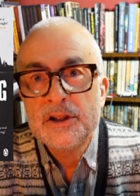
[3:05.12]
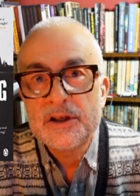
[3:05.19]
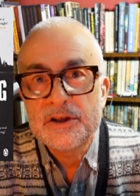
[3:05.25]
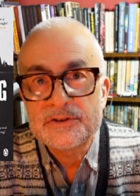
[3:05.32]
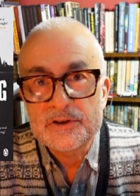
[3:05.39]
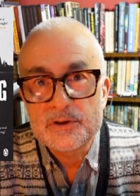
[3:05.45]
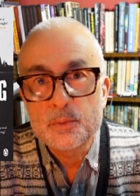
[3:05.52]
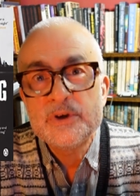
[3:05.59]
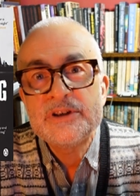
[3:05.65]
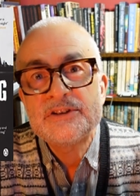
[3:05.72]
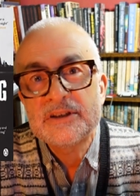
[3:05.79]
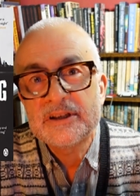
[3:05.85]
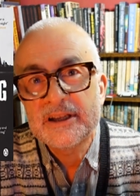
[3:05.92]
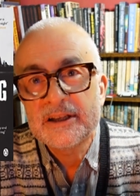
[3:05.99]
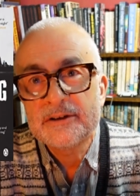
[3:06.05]
Uh, so The
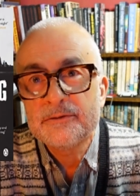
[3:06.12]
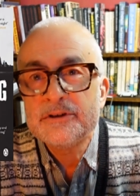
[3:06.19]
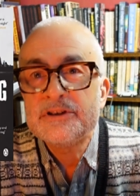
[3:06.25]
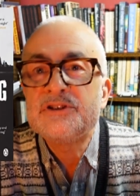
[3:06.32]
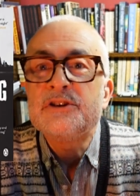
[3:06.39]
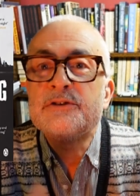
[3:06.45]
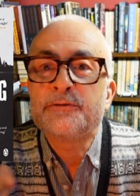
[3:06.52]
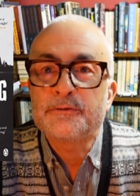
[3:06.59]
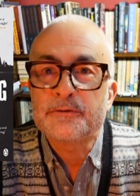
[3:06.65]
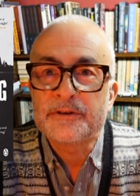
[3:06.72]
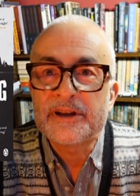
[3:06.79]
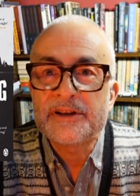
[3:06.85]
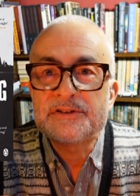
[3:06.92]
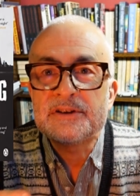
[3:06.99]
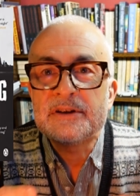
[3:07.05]
Whistling, very
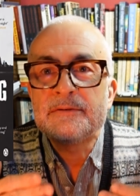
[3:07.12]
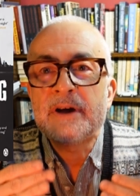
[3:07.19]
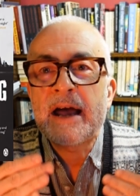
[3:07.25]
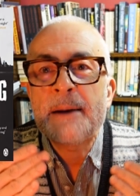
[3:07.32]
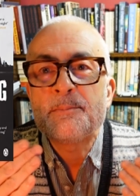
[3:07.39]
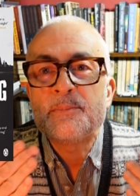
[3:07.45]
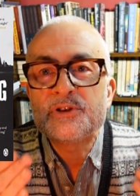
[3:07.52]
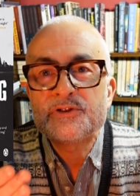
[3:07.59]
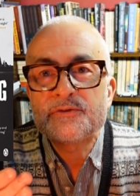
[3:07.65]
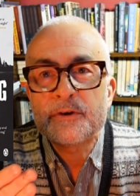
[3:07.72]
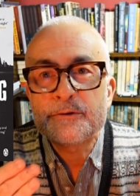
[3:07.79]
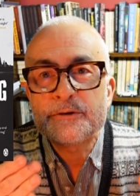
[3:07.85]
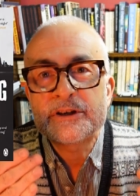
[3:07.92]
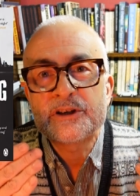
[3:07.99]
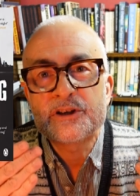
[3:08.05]
different. It's an
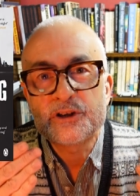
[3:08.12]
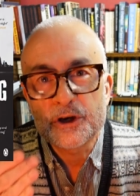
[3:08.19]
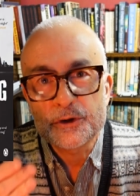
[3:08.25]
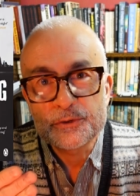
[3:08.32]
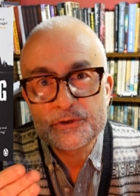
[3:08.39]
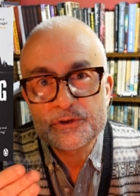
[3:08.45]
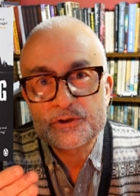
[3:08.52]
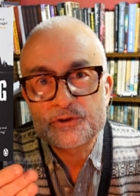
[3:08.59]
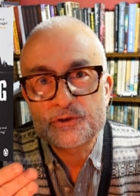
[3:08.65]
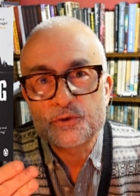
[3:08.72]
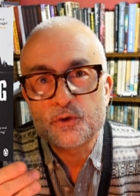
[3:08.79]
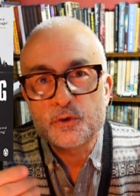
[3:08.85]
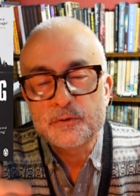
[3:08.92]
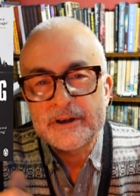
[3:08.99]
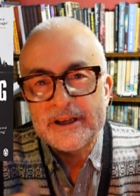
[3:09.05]
atmospheric ghost
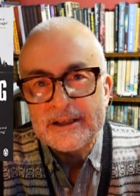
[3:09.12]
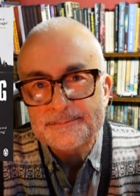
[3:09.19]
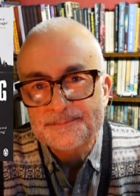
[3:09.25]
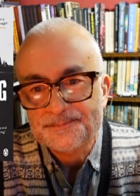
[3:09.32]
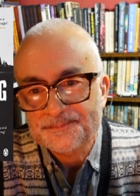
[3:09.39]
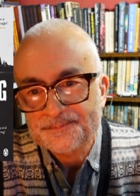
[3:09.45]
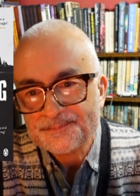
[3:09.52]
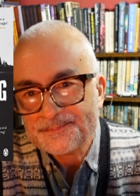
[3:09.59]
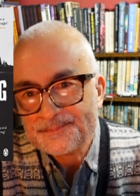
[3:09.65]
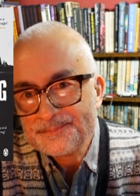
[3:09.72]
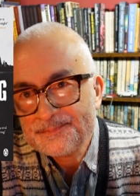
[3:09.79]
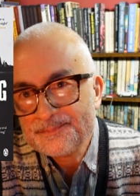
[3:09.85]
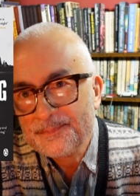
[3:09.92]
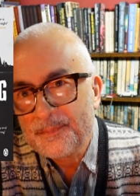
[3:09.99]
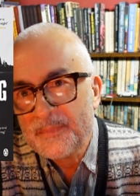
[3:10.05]
story.
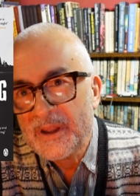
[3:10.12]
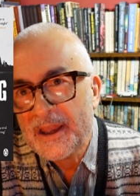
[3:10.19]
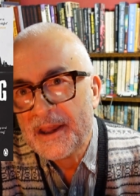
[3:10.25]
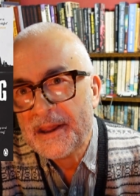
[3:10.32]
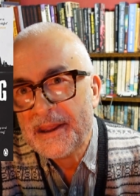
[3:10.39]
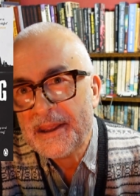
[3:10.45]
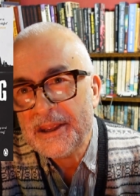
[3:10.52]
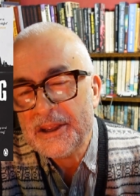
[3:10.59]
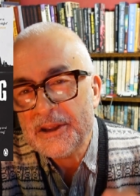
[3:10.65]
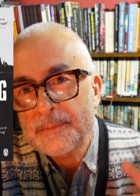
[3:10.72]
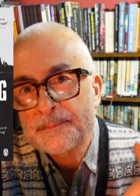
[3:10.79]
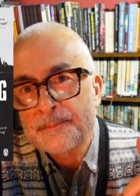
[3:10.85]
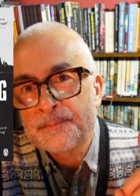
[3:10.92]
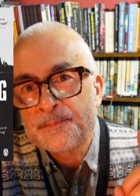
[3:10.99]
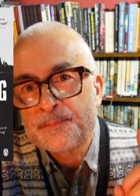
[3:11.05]
A
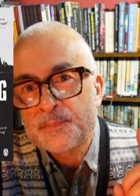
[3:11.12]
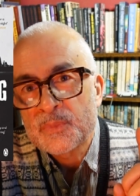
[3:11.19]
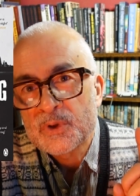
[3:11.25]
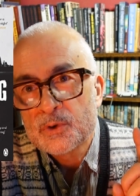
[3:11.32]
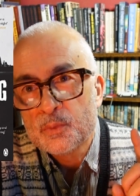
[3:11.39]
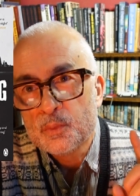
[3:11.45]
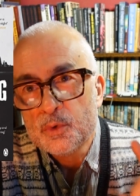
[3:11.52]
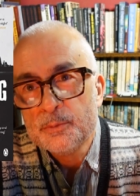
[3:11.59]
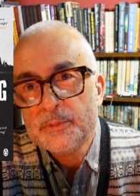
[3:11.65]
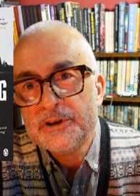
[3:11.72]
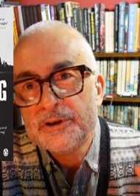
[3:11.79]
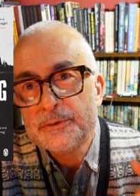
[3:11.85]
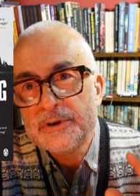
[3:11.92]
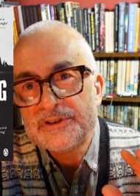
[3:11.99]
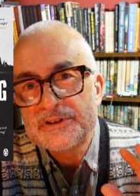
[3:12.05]
woman
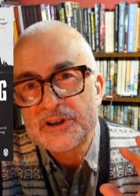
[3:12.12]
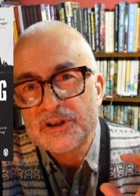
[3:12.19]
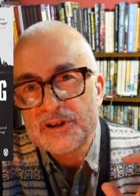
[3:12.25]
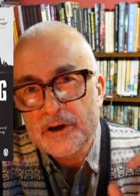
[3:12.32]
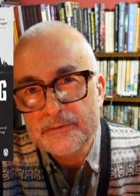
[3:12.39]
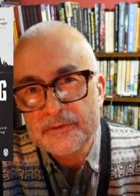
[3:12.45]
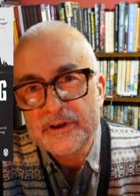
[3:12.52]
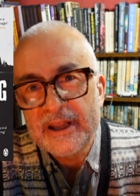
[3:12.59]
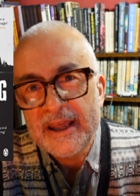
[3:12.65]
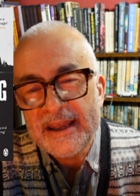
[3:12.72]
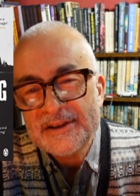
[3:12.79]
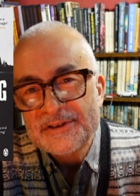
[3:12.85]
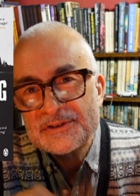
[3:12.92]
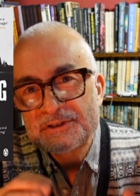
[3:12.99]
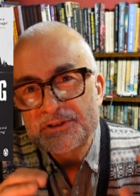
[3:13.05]
who is a
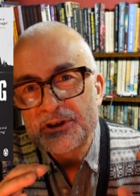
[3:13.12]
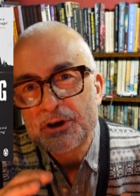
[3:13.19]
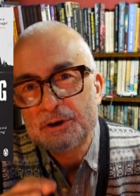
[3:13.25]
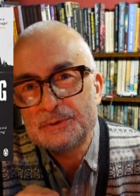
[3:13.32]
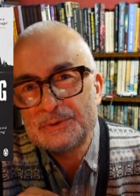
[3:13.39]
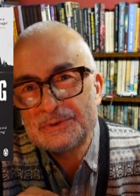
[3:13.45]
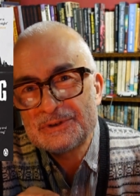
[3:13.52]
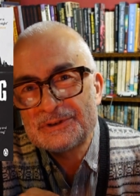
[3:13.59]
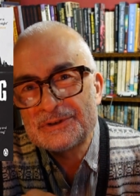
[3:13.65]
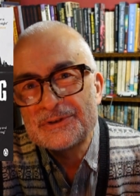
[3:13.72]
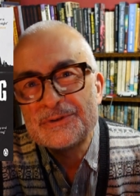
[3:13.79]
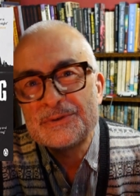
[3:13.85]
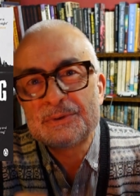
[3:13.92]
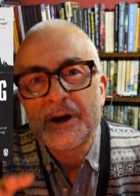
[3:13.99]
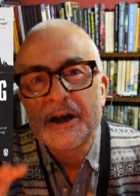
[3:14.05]
governess goes
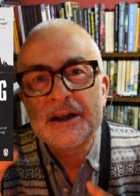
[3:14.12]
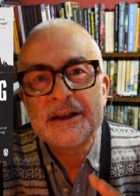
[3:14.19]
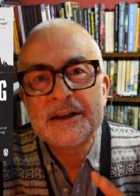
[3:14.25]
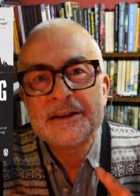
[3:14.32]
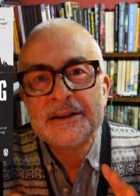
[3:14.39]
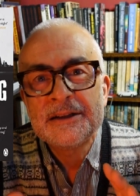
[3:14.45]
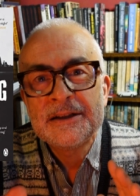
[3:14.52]
to uh,